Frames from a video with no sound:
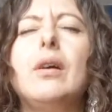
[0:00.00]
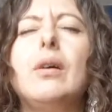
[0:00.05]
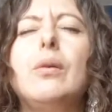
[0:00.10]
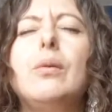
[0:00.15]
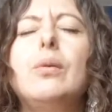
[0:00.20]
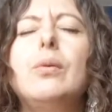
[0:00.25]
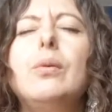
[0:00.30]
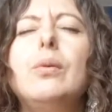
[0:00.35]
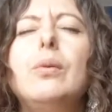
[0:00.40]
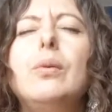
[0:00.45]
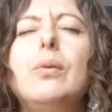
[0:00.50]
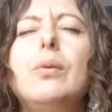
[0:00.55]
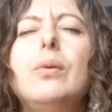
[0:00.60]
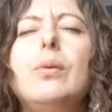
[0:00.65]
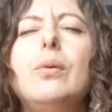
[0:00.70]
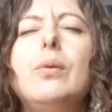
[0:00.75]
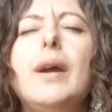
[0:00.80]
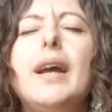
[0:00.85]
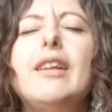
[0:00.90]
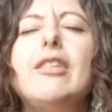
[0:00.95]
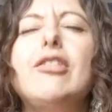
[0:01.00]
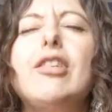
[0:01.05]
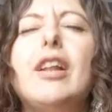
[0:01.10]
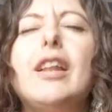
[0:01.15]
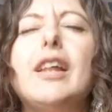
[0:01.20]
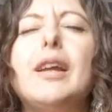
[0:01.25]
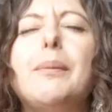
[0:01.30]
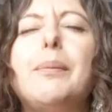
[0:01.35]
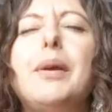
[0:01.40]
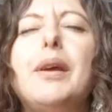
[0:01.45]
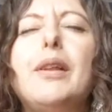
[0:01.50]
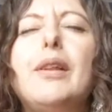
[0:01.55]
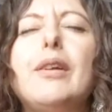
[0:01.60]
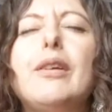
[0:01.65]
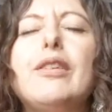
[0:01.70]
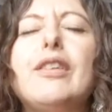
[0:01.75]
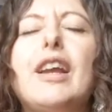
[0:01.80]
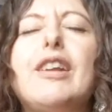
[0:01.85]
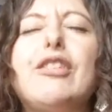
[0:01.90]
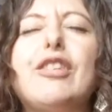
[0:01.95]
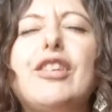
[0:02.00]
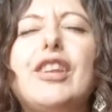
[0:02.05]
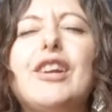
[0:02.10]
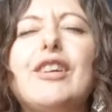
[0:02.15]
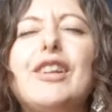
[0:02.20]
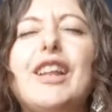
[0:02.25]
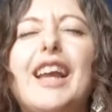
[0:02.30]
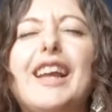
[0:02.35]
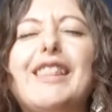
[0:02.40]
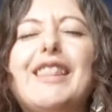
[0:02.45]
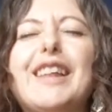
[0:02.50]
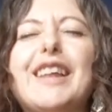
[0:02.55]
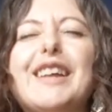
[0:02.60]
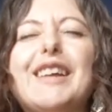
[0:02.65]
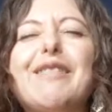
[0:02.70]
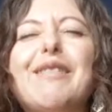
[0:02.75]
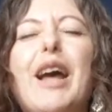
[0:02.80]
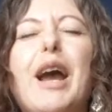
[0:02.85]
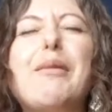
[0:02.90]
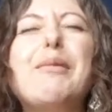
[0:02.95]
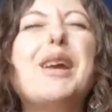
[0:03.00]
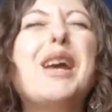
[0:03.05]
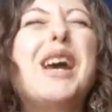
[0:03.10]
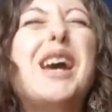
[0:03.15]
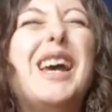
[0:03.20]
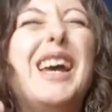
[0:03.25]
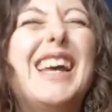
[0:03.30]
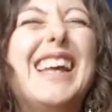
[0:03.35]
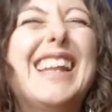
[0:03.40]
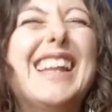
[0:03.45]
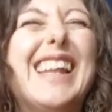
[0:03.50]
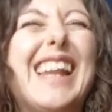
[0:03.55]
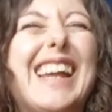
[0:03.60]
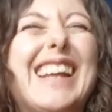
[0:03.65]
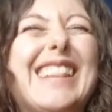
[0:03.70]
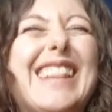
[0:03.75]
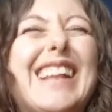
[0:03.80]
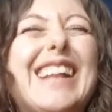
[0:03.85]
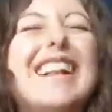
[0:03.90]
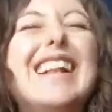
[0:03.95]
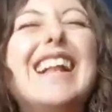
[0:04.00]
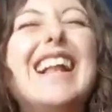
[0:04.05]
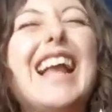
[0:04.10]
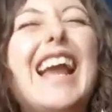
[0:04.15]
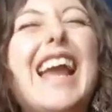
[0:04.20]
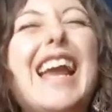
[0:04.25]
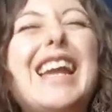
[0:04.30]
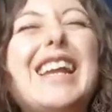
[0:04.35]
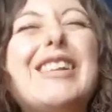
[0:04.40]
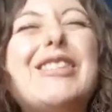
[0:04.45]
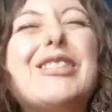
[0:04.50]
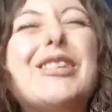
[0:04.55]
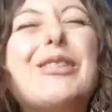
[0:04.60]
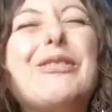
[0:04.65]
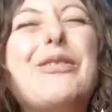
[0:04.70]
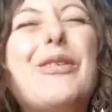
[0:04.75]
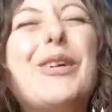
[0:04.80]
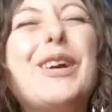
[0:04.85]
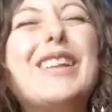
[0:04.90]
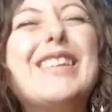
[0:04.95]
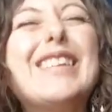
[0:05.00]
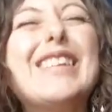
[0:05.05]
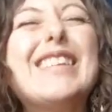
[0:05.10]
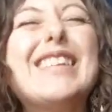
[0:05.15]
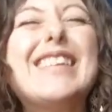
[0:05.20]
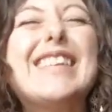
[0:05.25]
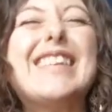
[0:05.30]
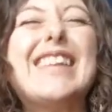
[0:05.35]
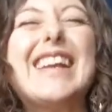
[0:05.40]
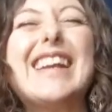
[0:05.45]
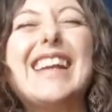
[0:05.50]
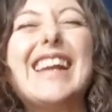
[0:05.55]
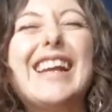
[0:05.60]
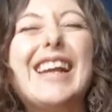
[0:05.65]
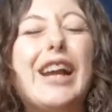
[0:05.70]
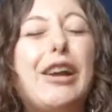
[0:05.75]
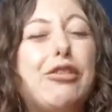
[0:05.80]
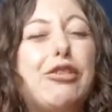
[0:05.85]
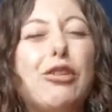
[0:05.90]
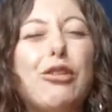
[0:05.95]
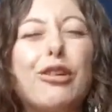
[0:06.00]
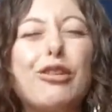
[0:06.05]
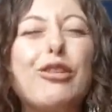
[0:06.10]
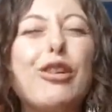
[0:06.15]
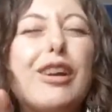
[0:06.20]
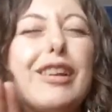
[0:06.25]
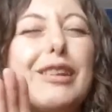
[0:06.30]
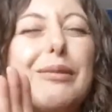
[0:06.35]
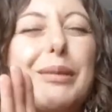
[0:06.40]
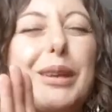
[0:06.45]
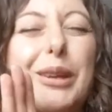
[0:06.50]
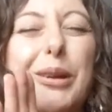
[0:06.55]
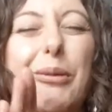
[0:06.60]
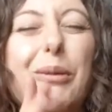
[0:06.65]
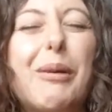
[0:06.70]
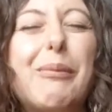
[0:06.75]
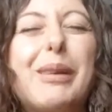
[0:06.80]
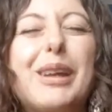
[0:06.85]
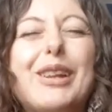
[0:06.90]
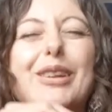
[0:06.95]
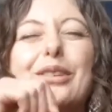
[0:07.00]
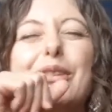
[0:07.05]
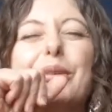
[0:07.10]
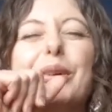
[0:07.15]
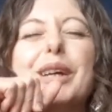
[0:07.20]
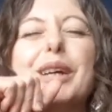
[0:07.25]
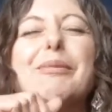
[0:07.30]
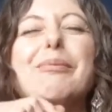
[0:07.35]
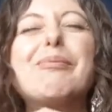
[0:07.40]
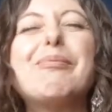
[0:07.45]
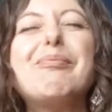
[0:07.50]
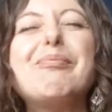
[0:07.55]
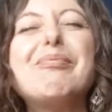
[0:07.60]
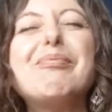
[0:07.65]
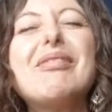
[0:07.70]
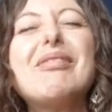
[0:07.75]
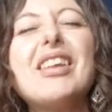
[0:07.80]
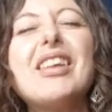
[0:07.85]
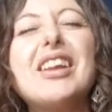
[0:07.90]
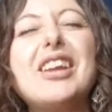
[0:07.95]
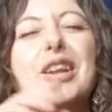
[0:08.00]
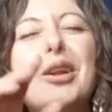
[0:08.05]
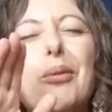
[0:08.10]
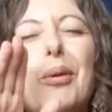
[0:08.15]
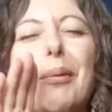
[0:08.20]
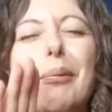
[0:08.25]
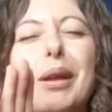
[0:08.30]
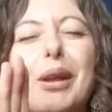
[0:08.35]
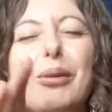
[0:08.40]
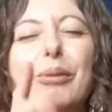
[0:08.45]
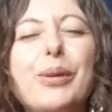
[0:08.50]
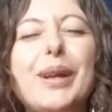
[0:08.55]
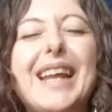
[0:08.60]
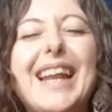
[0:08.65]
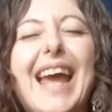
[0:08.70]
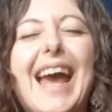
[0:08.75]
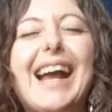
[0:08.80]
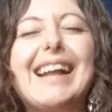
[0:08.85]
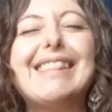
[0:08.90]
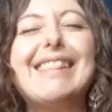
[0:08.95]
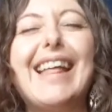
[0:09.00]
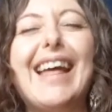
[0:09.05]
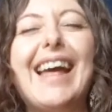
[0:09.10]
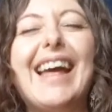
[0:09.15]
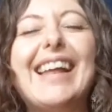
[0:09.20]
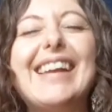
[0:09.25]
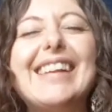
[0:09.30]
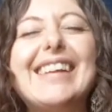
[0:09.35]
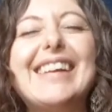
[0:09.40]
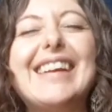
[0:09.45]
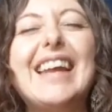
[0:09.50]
Ooh, angelic pillars. I just hear like I'm like the angel voices singing. I don't, trust me, you don't want me to do it. You don't want me to reenact that.